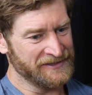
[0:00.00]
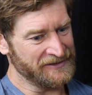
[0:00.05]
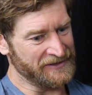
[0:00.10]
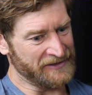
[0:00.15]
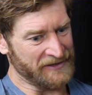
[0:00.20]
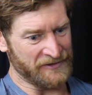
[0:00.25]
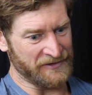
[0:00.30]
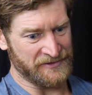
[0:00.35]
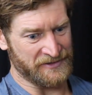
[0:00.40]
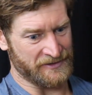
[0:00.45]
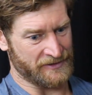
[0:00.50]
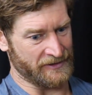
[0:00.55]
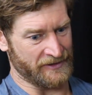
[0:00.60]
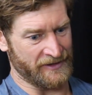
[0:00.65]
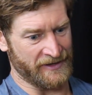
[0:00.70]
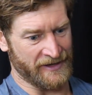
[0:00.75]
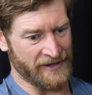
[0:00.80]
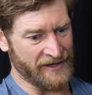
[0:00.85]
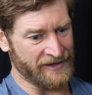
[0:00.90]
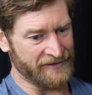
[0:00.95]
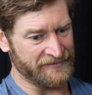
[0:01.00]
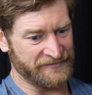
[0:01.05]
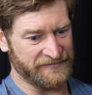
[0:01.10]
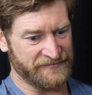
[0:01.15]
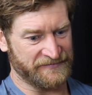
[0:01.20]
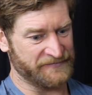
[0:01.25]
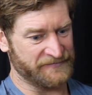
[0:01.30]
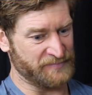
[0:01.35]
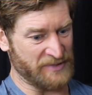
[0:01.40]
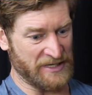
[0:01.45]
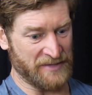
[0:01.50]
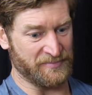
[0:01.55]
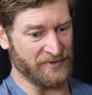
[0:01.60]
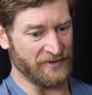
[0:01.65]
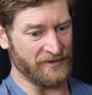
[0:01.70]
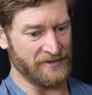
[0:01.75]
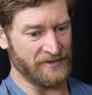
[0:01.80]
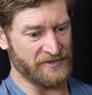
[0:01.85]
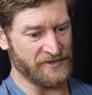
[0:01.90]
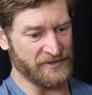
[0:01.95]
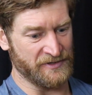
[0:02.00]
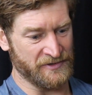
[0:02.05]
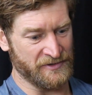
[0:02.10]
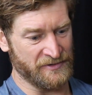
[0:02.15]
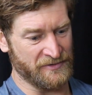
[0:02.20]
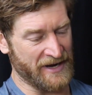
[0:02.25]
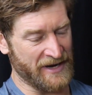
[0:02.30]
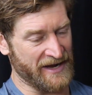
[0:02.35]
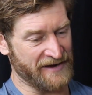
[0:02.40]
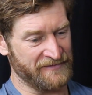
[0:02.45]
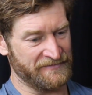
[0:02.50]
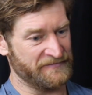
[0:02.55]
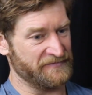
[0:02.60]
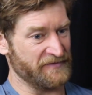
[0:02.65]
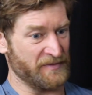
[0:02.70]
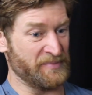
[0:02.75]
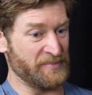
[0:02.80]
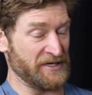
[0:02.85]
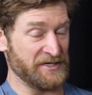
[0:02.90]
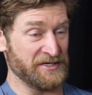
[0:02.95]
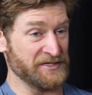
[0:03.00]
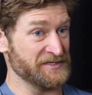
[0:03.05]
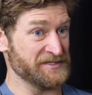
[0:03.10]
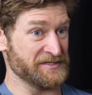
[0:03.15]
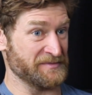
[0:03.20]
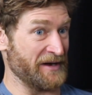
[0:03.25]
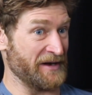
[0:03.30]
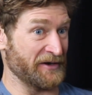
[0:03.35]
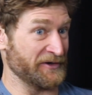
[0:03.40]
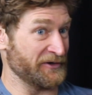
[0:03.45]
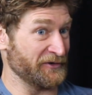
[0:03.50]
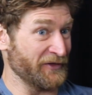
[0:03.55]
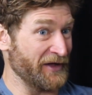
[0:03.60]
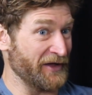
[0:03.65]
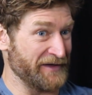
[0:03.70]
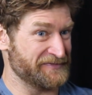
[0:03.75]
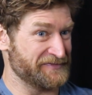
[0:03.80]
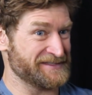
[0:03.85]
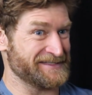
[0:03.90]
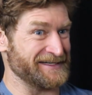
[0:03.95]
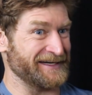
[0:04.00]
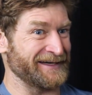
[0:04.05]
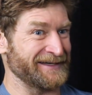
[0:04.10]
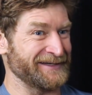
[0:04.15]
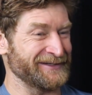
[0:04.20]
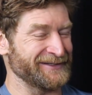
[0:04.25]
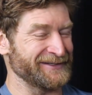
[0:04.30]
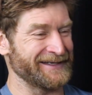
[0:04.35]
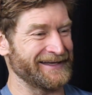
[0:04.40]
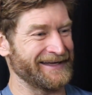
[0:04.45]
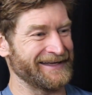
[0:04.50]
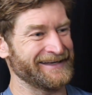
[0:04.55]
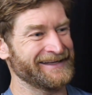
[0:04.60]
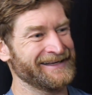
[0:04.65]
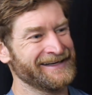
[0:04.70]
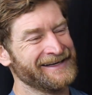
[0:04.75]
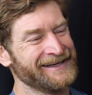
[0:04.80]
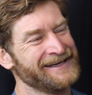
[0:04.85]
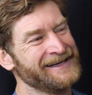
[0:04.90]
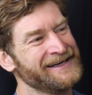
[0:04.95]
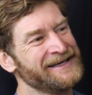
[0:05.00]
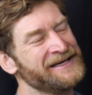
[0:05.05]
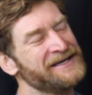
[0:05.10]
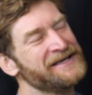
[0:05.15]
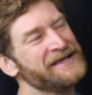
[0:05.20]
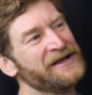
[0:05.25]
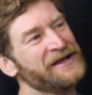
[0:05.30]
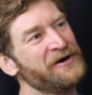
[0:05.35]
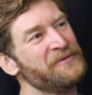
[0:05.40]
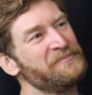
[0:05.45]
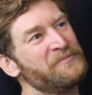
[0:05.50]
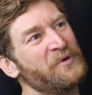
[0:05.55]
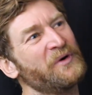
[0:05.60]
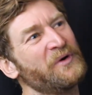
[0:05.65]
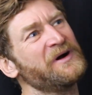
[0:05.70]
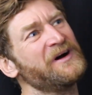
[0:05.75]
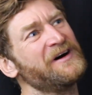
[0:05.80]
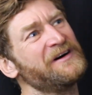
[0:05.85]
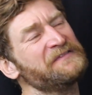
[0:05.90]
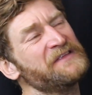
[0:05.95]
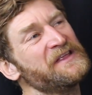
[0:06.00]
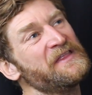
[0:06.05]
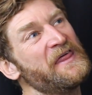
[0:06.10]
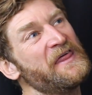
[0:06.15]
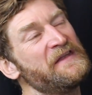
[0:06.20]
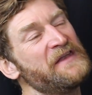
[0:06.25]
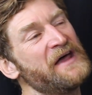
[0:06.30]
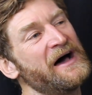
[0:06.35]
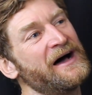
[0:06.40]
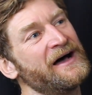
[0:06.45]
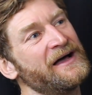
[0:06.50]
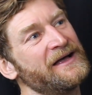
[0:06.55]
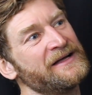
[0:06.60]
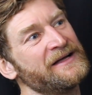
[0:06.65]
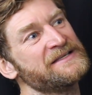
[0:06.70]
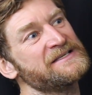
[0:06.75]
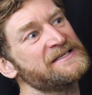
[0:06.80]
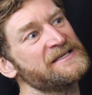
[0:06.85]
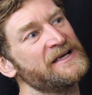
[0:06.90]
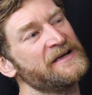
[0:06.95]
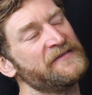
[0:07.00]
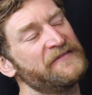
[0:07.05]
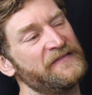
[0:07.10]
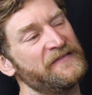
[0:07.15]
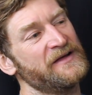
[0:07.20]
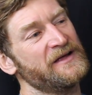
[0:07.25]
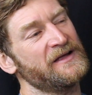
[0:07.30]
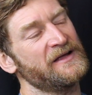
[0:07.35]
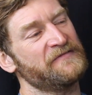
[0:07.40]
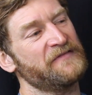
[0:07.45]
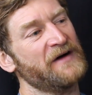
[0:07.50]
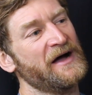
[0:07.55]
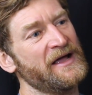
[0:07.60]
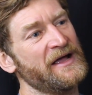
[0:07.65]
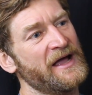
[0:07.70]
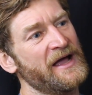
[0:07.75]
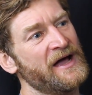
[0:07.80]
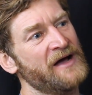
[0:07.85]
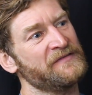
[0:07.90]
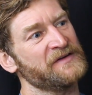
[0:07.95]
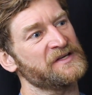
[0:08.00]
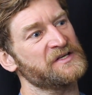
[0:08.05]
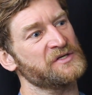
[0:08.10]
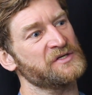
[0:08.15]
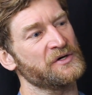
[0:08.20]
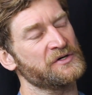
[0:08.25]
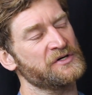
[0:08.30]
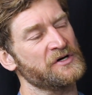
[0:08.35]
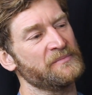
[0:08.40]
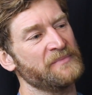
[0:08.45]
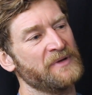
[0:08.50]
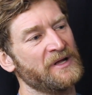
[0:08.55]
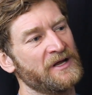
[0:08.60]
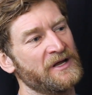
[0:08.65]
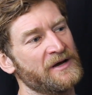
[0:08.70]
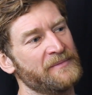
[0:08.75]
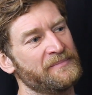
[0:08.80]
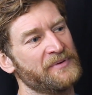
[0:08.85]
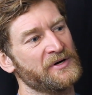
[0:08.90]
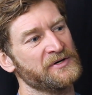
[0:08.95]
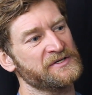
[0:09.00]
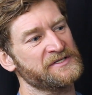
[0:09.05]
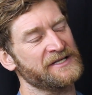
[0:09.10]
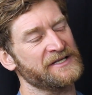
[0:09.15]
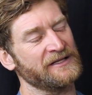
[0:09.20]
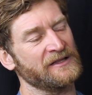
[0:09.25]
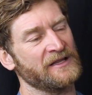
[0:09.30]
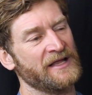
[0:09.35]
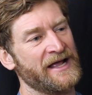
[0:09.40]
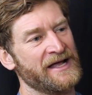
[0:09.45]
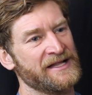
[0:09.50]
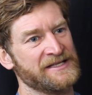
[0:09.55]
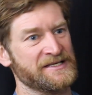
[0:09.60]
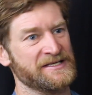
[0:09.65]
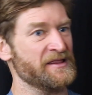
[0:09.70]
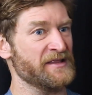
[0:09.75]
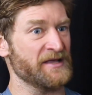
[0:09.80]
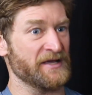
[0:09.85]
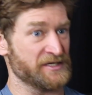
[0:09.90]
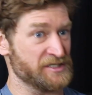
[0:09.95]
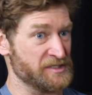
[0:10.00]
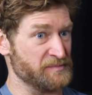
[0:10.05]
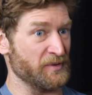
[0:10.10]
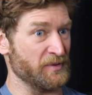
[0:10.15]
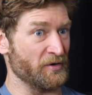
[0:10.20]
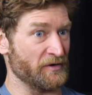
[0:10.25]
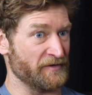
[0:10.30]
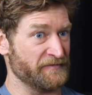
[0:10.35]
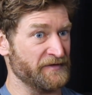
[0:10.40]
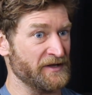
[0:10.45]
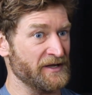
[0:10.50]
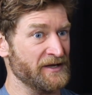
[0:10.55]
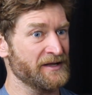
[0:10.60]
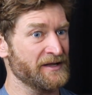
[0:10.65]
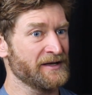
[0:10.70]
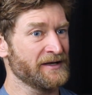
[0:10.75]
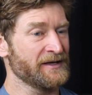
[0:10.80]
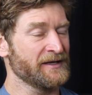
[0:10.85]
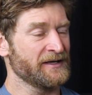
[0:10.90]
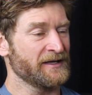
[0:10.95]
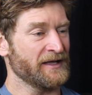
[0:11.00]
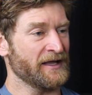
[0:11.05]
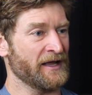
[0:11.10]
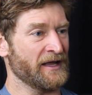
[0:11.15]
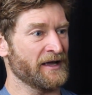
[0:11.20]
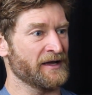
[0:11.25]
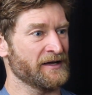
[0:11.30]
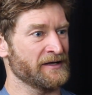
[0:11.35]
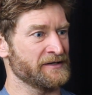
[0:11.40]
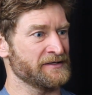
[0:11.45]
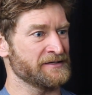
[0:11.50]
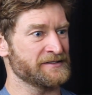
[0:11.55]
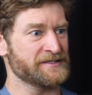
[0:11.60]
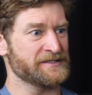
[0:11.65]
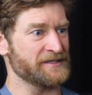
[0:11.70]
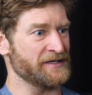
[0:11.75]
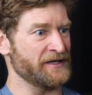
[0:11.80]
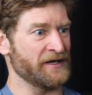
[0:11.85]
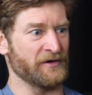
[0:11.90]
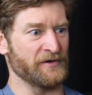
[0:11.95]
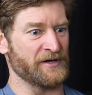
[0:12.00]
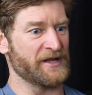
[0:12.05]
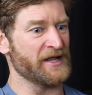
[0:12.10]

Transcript: you know, you're going to have people who have opinions about your lifestyle and you know, more often than not, it's if if I have a social media post that lands in the explore feed and, you know,